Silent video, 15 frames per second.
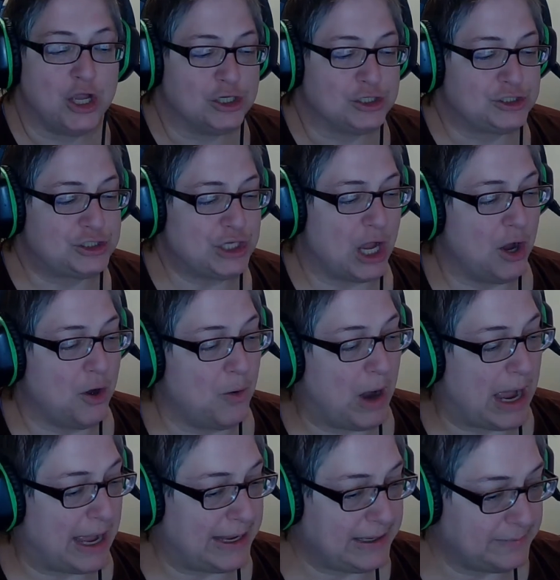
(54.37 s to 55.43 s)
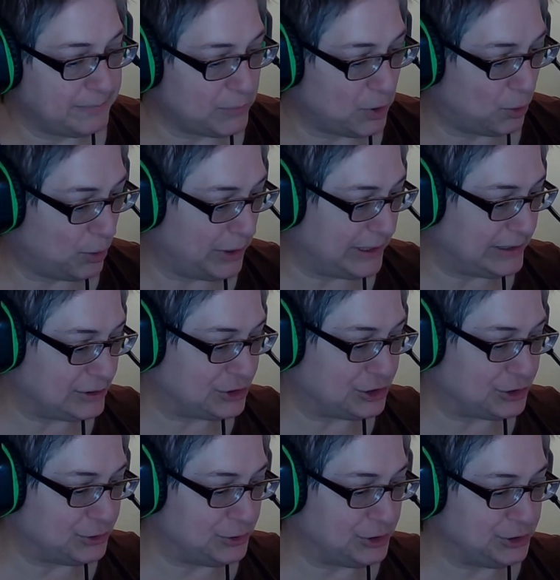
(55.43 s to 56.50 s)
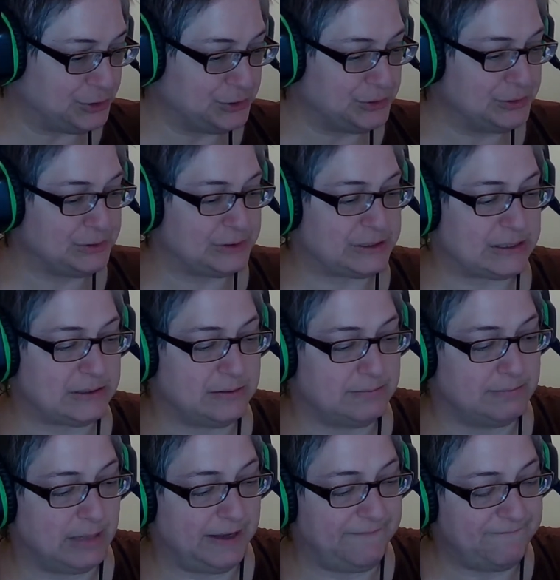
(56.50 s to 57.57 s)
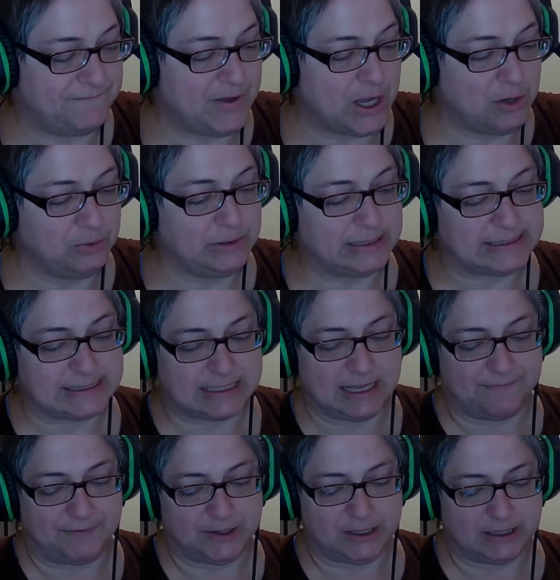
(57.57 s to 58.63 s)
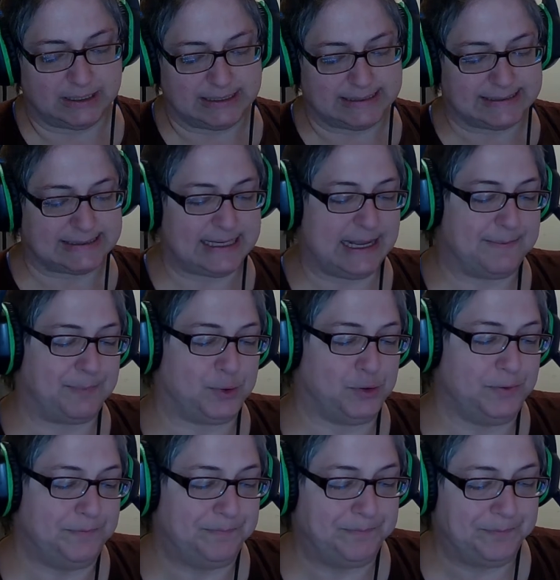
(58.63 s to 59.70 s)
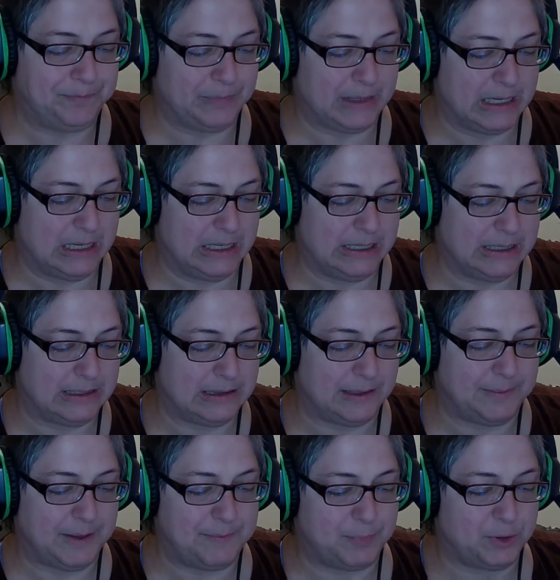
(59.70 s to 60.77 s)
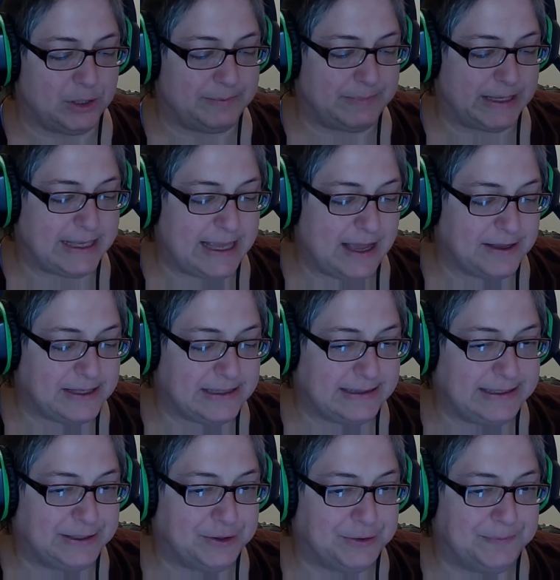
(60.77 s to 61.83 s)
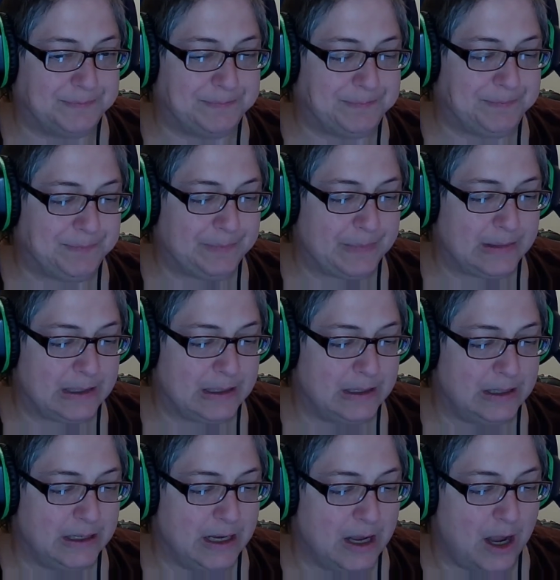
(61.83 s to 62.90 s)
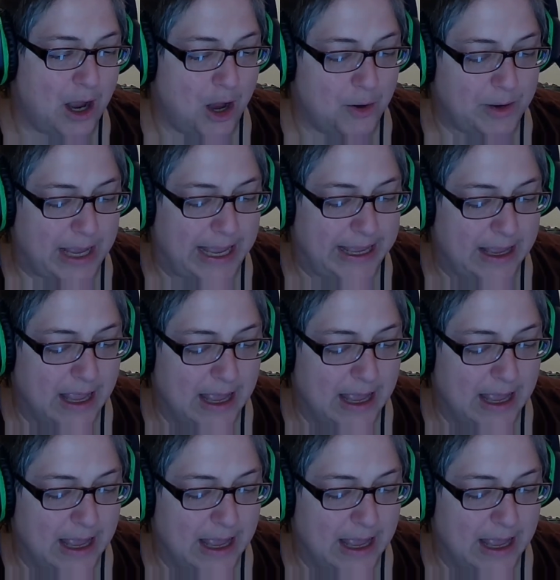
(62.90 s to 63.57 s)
So, I am going to use my phone. Let's give a little example. Let me pull up my calculator. Okay,